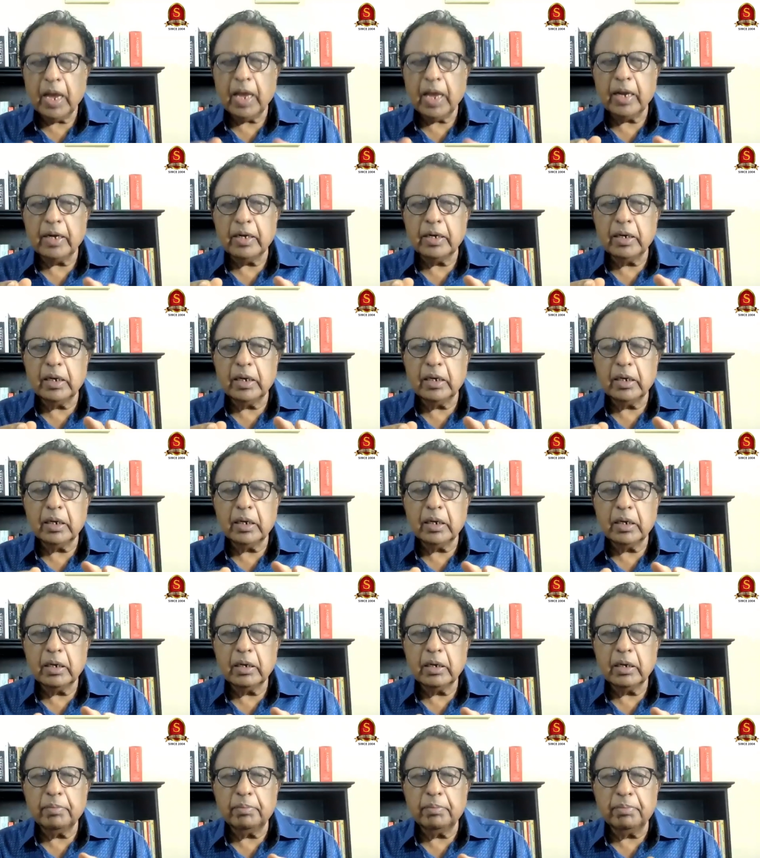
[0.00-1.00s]
And
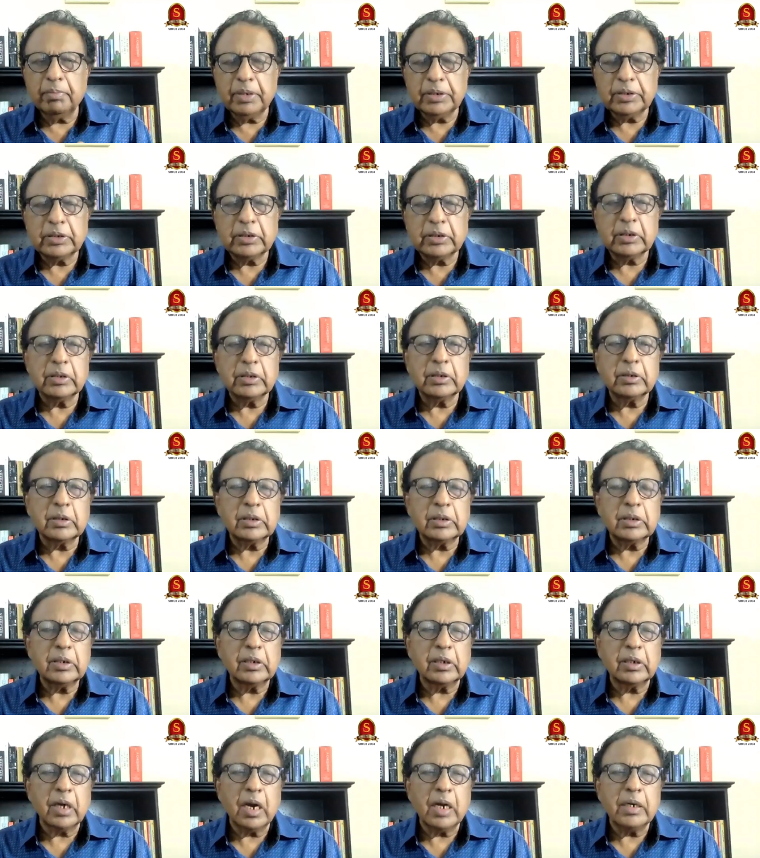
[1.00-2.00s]
Mister
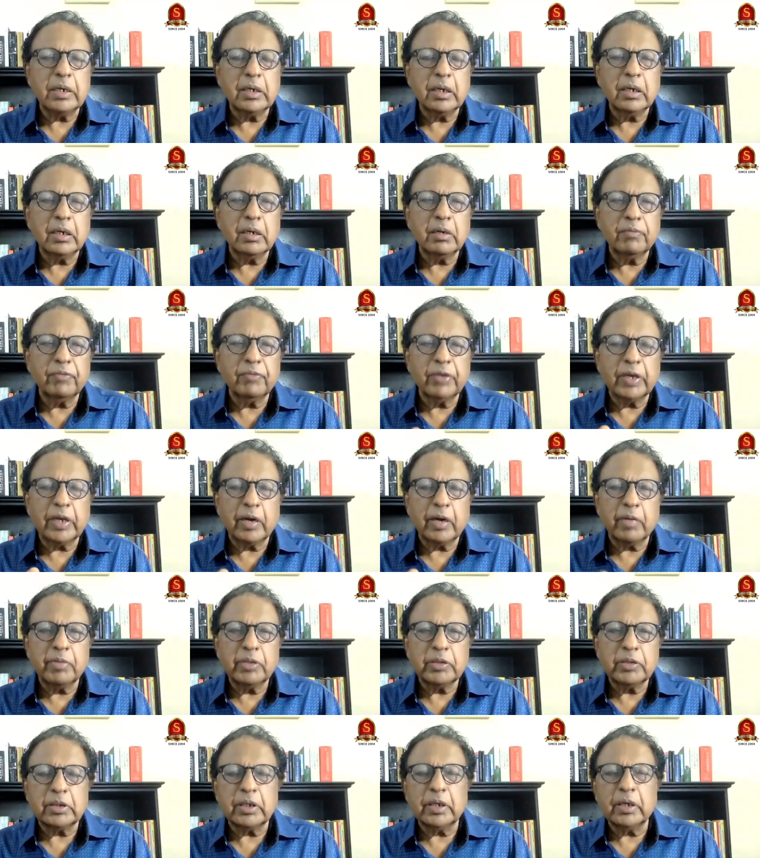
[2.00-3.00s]
Ranil
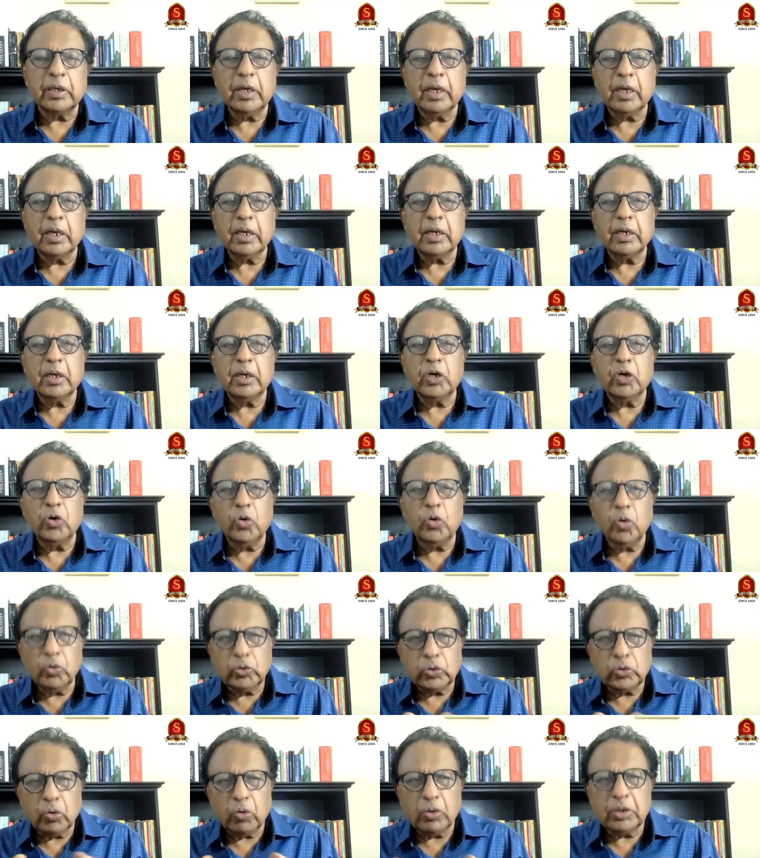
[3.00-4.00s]
Wickremesinghe
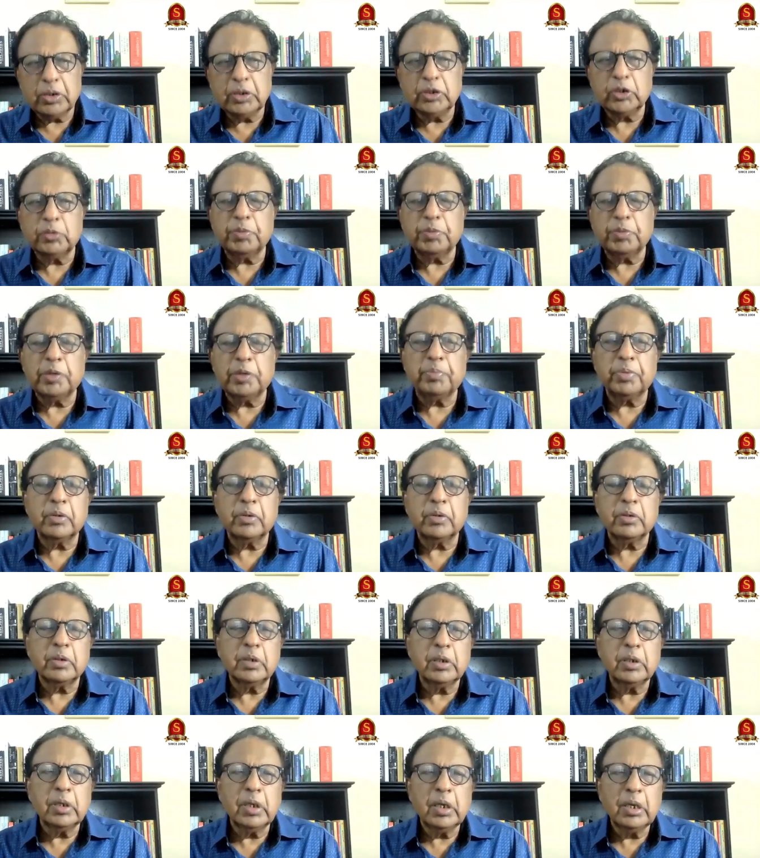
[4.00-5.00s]
knows all these people.
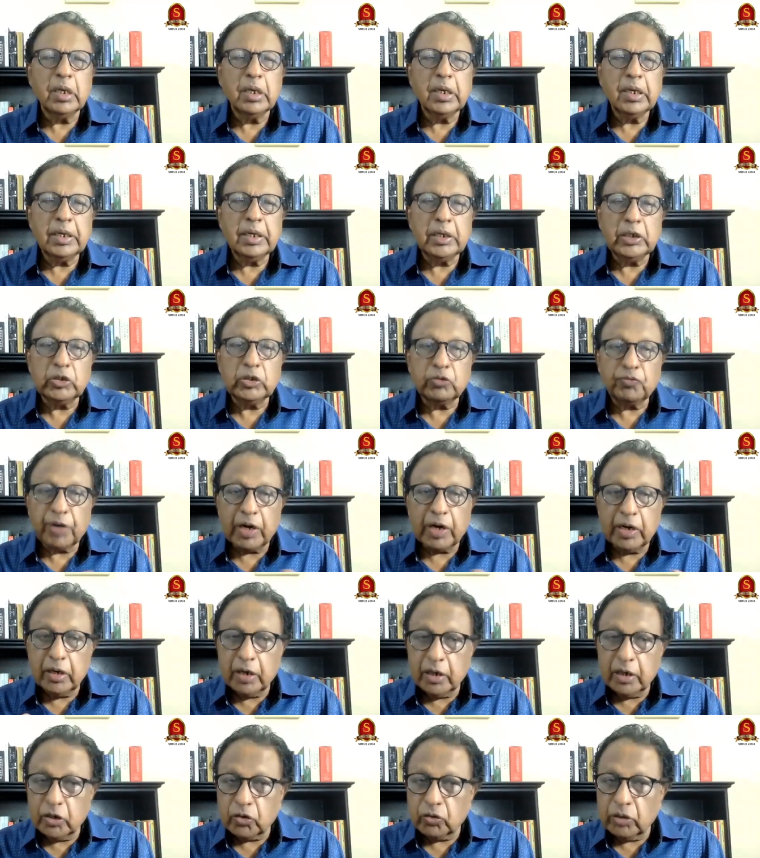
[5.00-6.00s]
He is
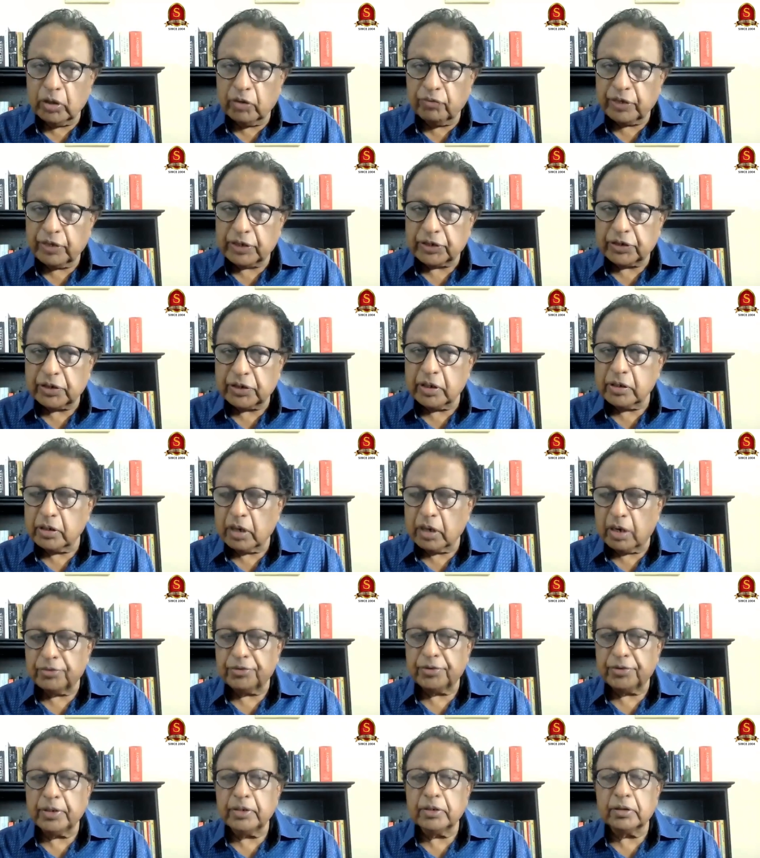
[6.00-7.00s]
friendly to the Western
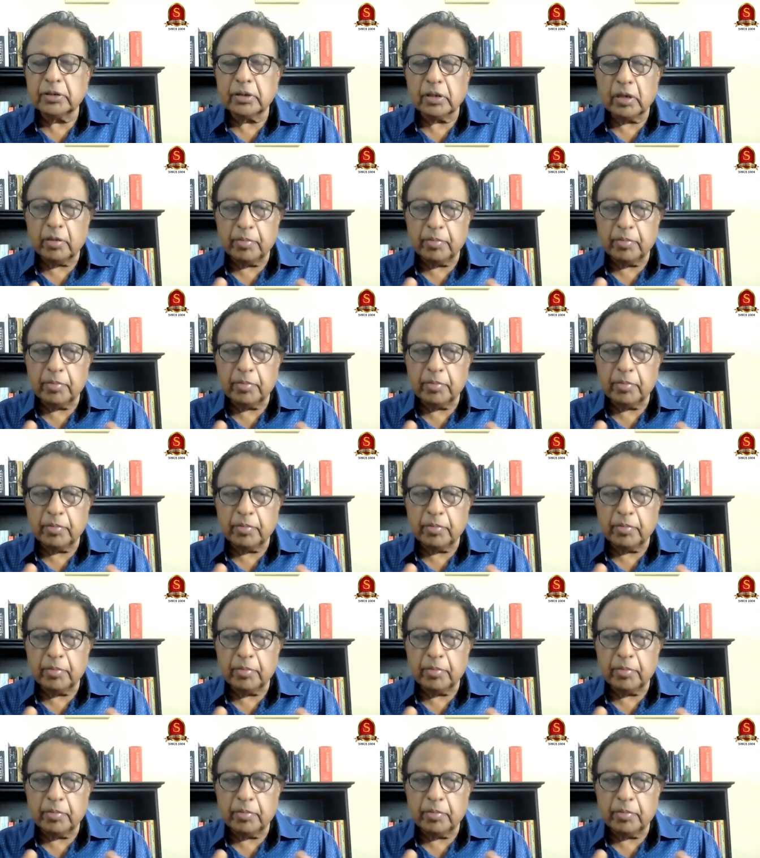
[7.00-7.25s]
countries.